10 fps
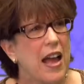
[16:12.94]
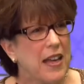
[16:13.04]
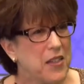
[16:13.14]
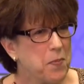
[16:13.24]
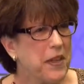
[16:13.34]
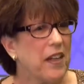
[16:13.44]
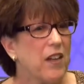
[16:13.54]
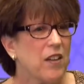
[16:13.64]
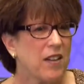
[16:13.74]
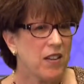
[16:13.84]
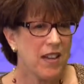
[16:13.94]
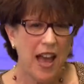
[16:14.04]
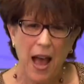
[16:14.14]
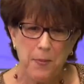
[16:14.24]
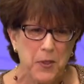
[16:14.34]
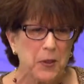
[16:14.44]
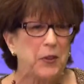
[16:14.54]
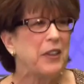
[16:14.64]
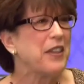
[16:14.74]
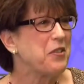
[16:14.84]
It's being,
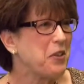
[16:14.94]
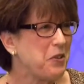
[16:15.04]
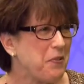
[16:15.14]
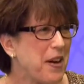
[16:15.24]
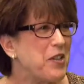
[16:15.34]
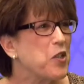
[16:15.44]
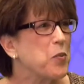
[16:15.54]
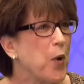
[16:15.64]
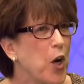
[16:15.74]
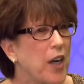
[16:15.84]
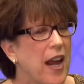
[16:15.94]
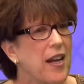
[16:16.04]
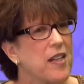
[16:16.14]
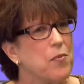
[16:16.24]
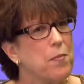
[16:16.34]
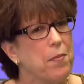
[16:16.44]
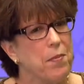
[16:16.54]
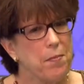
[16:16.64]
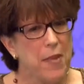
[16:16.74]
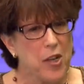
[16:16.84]
absolutely, it's a courageous part, and it's
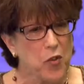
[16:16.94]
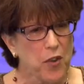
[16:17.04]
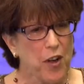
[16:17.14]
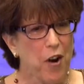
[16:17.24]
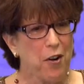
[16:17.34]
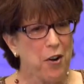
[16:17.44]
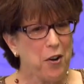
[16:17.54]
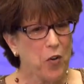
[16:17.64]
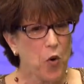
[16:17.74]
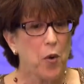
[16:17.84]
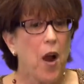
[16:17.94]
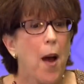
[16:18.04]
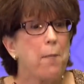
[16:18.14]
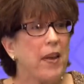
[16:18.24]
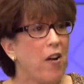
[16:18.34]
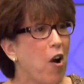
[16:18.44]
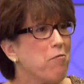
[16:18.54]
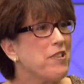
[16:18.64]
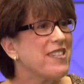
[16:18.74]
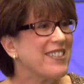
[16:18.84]
measuring our own or upping
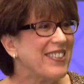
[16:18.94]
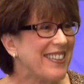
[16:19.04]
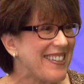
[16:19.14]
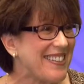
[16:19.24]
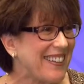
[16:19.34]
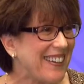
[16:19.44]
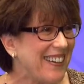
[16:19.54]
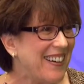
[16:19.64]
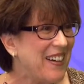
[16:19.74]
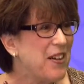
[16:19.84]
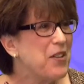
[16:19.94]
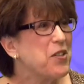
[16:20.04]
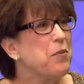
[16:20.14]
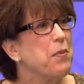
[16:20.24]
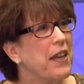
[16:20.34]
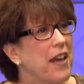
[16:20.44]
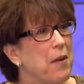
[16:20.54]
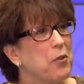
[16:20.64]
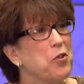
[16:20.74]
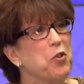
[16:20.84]
our resiliency to be
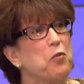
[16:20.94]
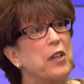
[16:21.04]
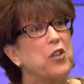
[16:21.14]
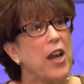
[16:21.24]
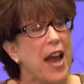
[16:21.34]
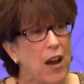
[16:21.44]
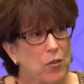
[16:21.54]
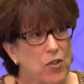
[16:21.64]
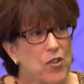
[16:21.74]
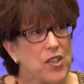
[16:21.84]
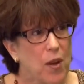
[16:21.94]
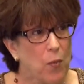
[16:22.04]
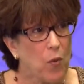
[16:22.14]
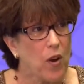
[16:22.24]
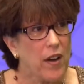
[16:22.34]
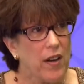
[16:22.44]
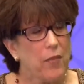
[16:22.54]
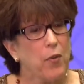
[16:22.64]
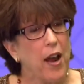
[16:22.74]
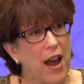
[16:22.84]
able to reach out to someone
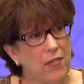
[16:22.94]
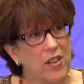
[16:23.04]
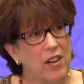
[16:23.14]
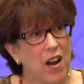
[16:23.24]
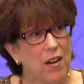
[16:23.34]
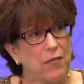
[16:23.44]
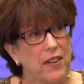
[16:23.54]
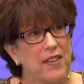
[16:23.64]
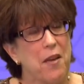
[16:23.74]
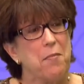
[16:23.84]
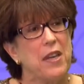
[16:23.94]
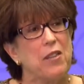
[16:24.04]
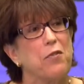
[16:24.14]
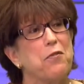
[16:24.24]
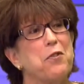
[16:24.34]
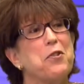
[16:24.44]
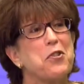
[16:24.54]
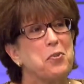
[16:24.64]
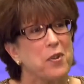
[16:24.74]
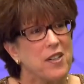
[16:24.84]
if we're having a conflict and be the
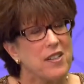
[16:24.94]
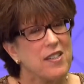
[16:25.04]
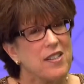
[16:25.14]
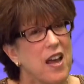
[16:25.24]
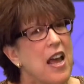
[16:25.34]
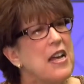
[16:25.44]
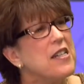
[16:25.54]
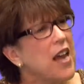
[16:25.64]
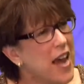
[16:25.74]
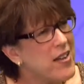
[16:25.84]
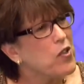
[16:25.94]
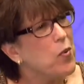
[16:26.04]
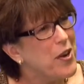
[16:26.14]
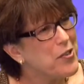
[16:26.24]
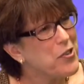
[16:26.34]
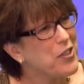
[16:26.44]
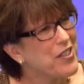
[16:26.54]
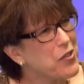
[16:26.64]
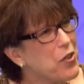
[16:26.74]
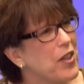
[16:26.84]
first one to ask
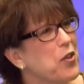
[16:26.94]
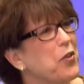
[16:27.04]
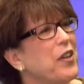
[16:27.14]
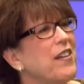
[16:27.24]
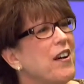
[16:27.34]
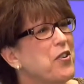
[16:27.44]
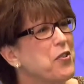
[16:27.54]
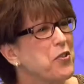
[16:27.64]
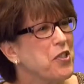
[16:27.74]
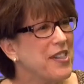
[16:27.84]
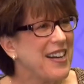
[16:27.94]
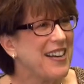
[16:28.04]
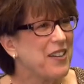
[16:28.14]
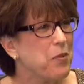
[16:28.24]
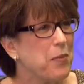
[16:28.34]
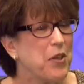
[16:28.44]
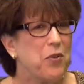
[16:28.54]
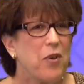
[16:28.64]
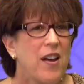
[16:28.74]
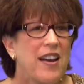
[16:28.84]
questions so that you can understand. But you